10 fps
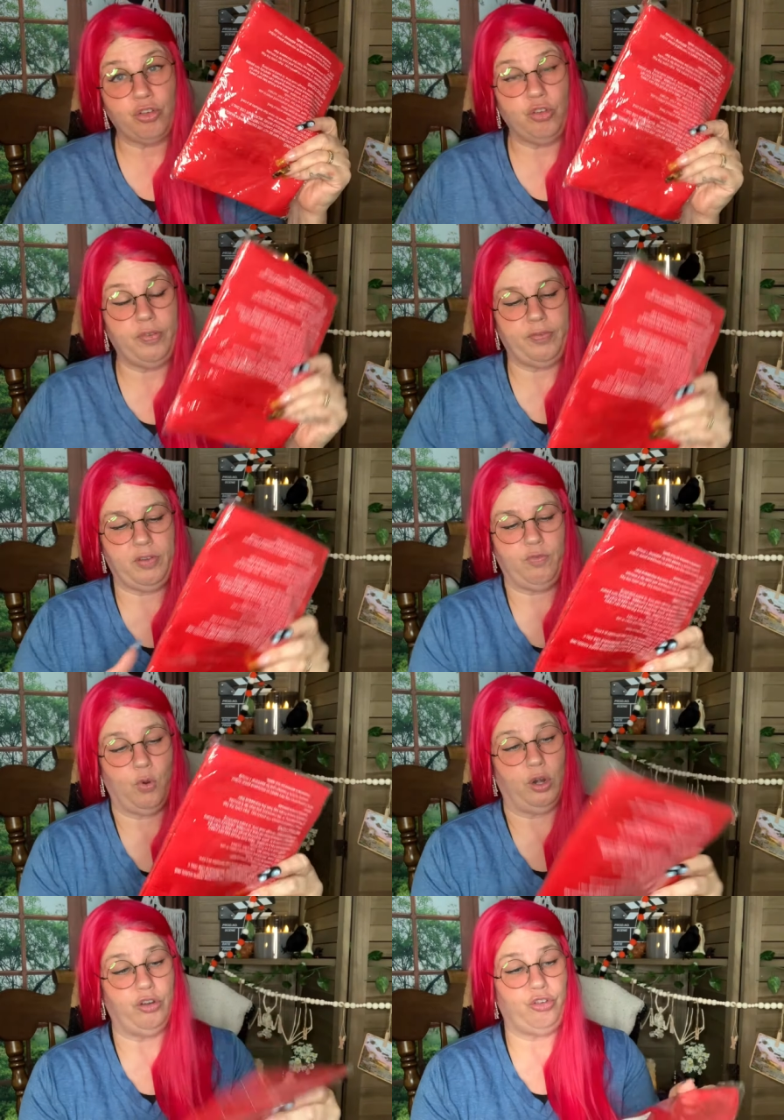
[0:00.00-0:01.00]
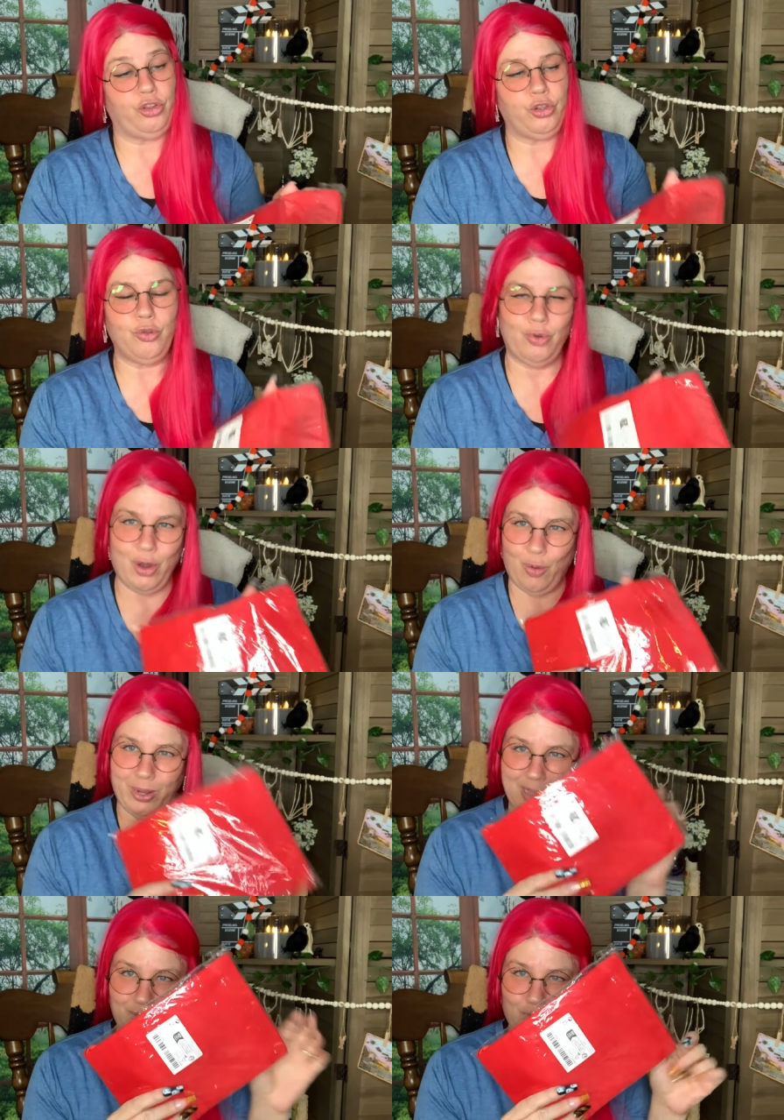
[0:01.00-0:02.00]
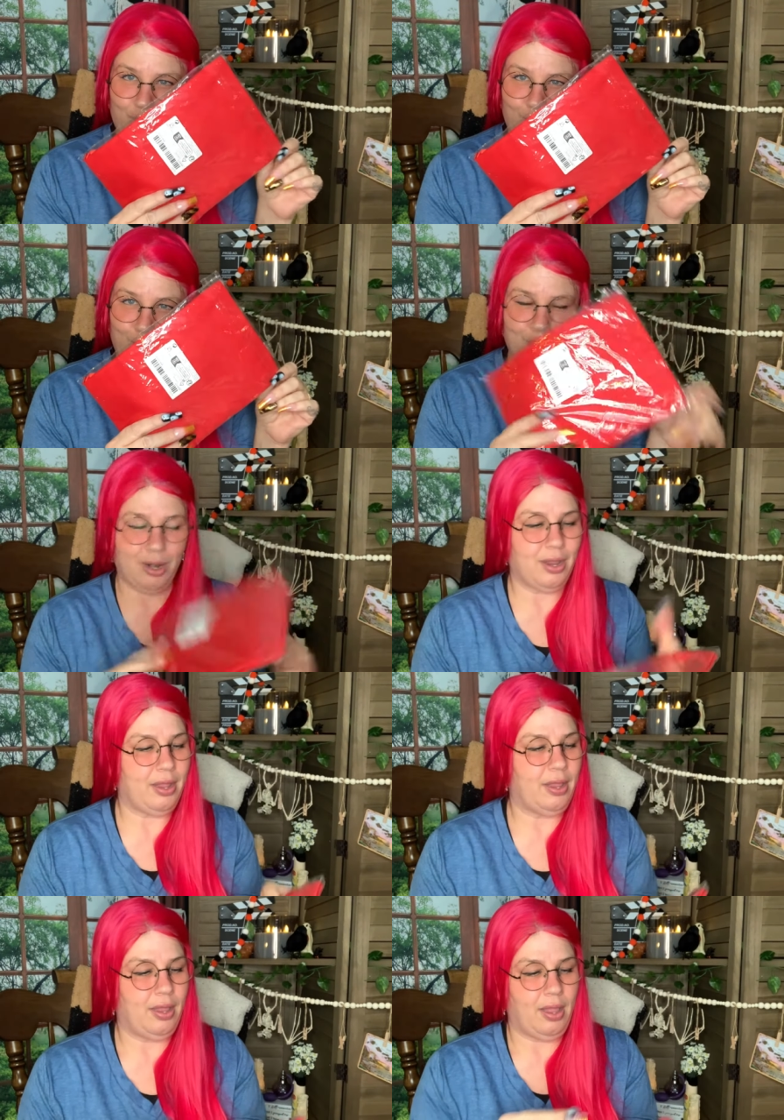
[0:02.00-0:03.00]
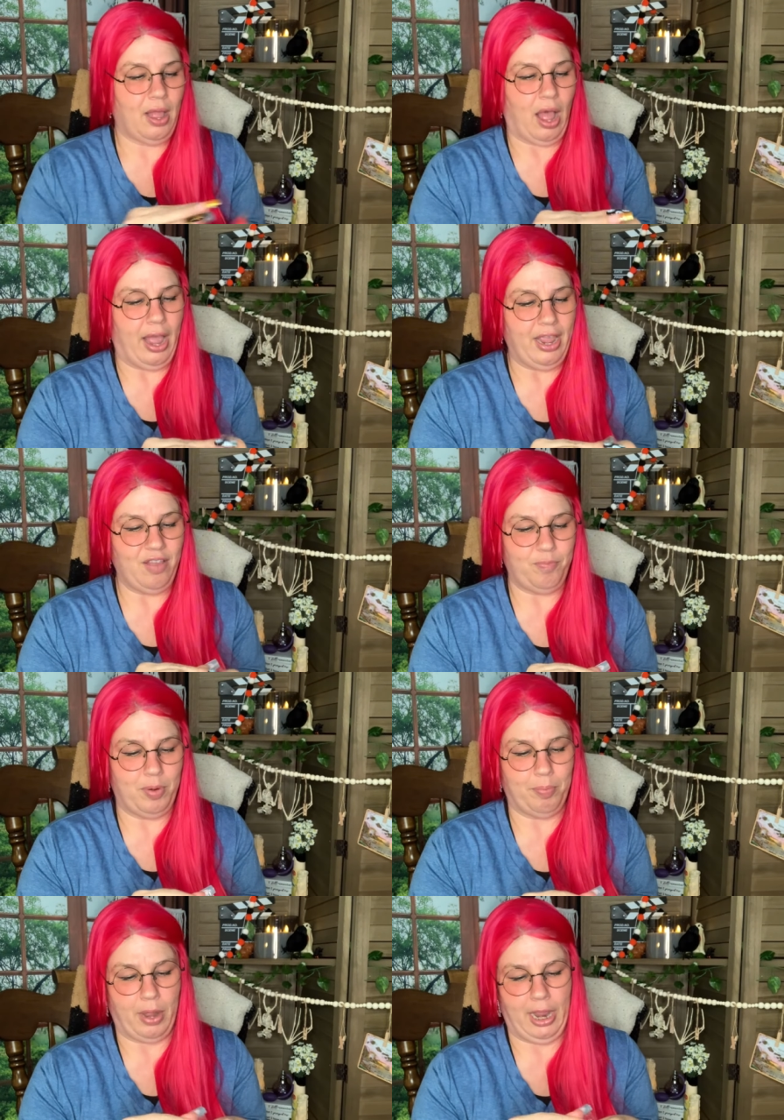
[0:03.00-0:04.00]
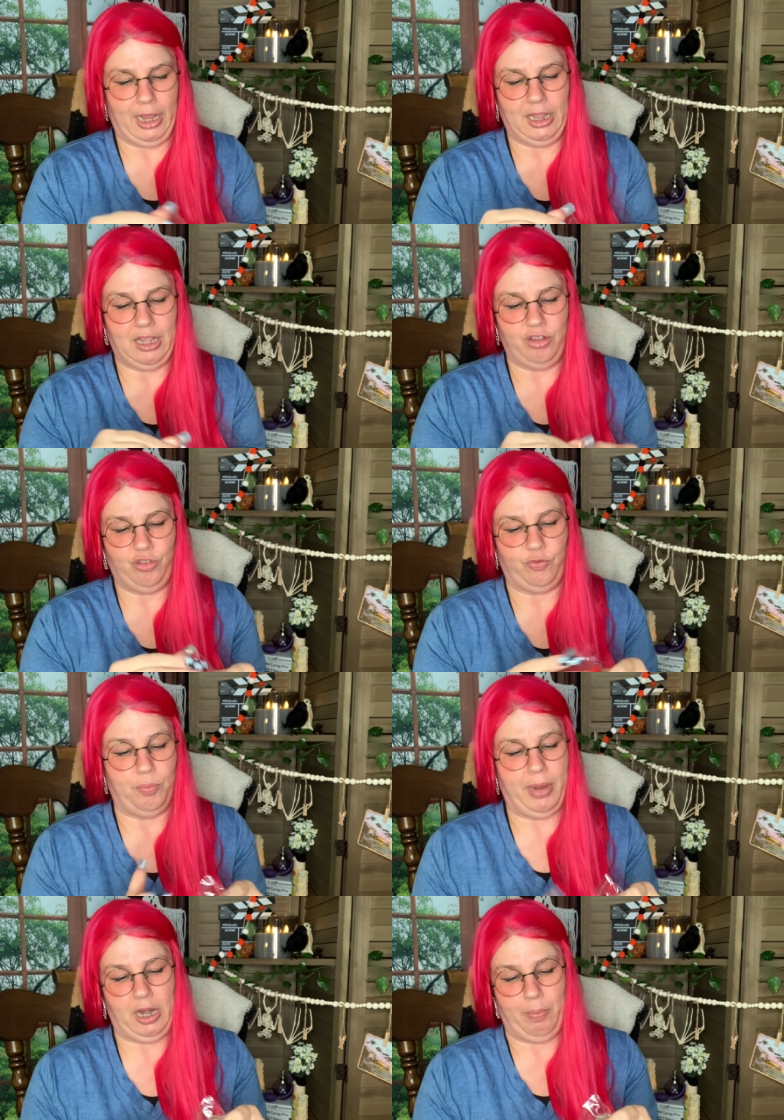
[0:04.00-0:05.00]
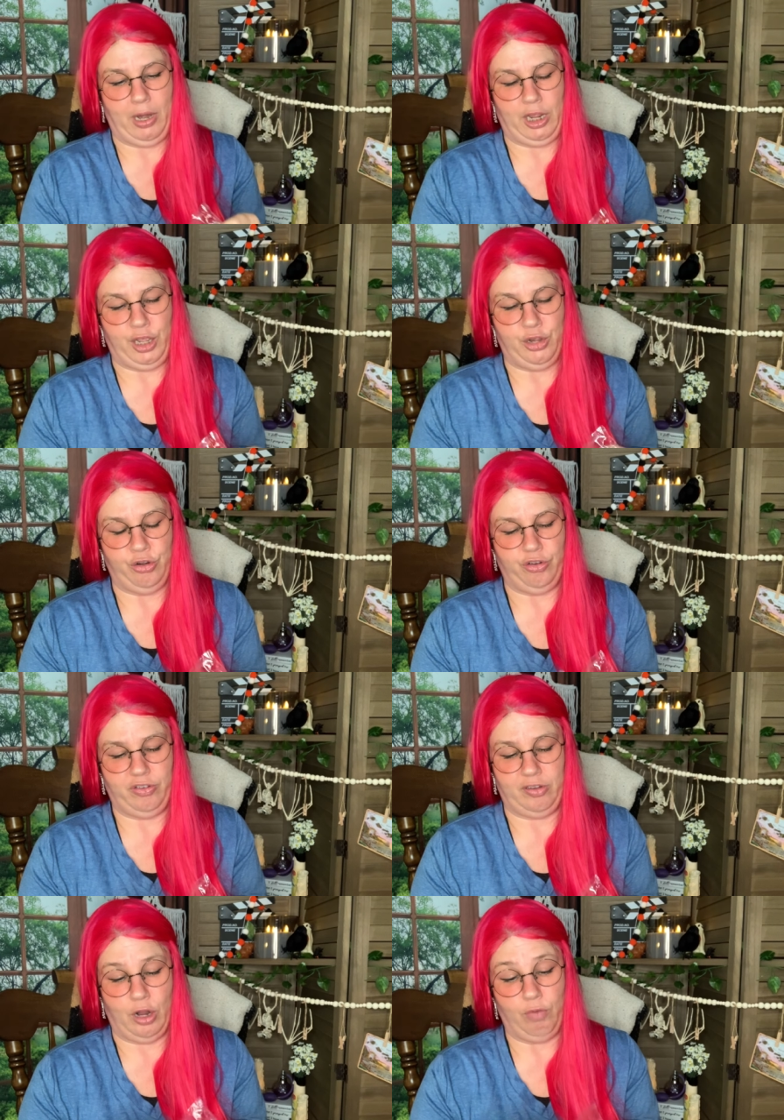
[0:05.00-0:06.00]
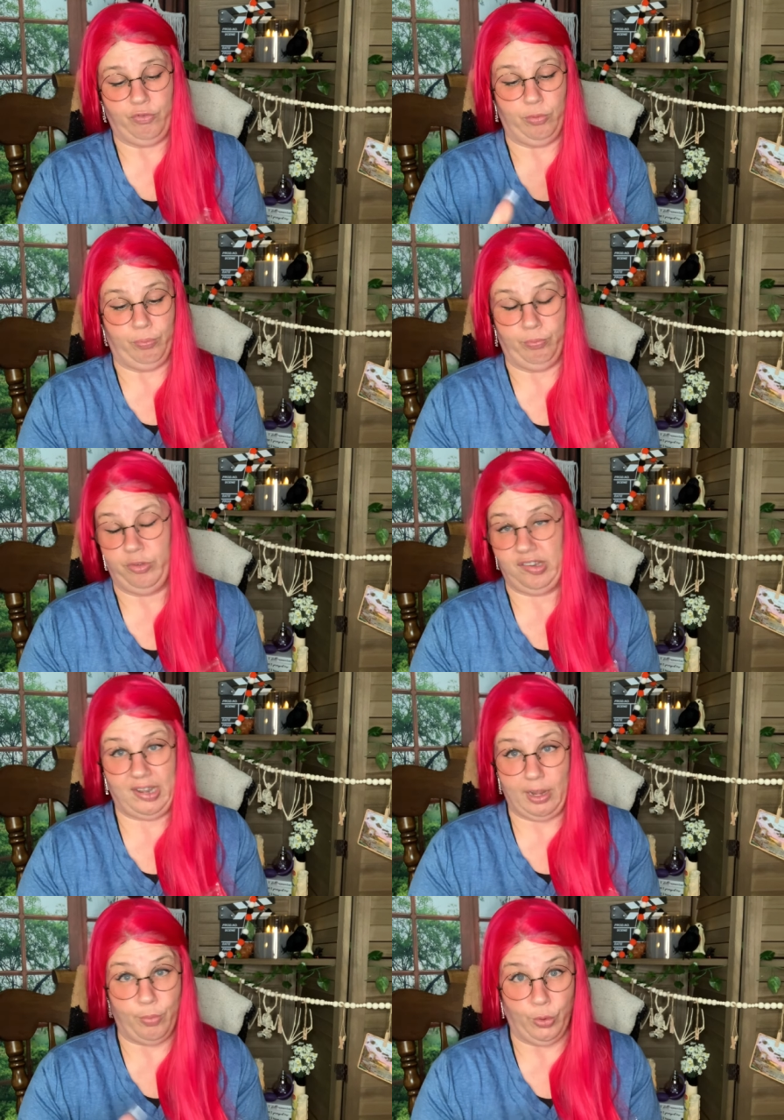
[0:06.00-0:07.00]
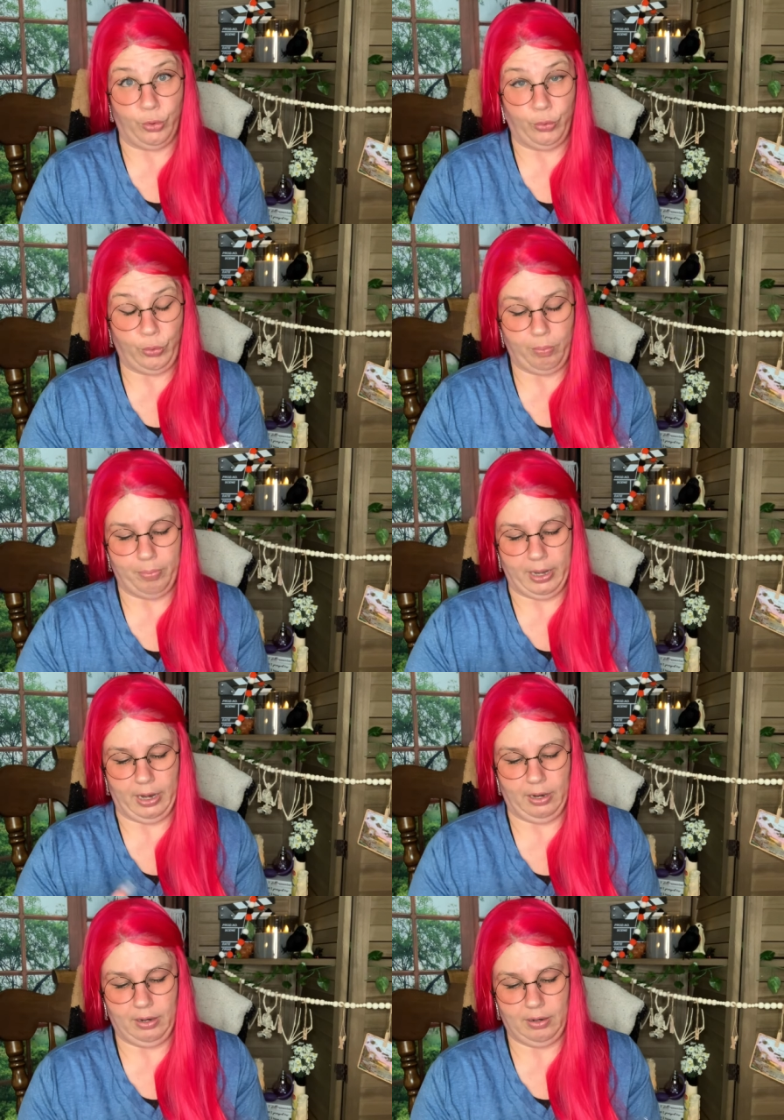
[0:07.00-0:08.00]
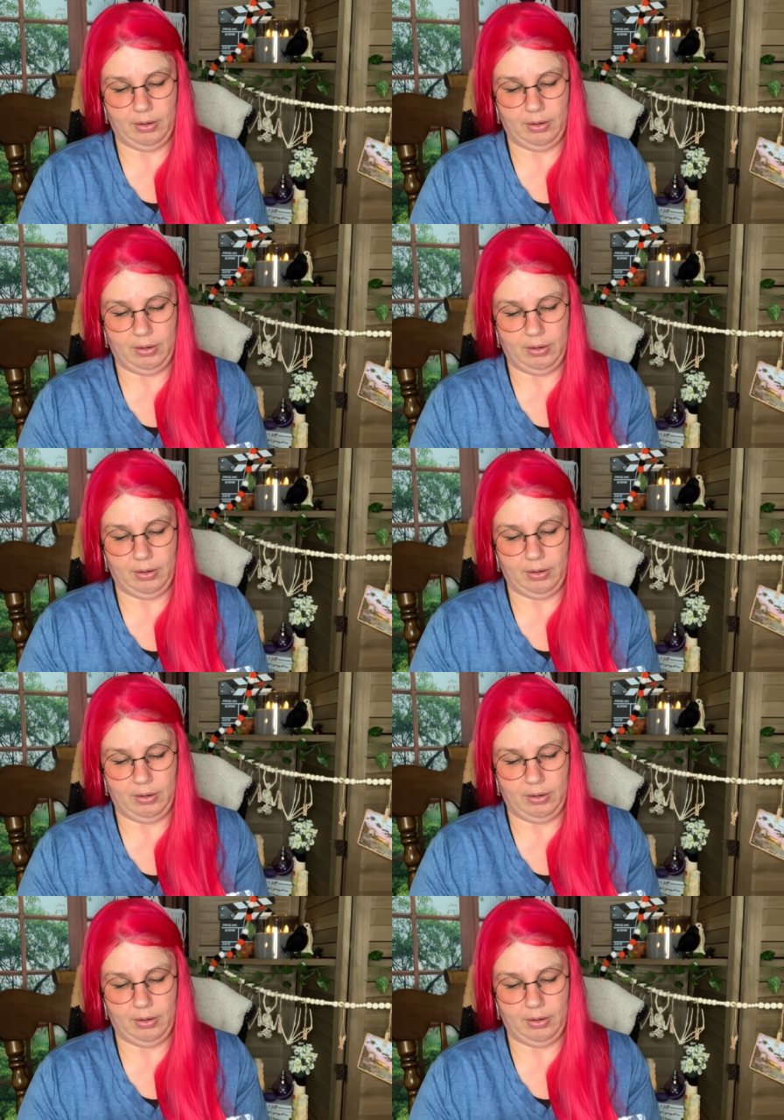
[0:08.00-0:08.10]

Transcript: are $2.54. Do you know what these are? I have been buying these for many, many years. Not from TEMU, but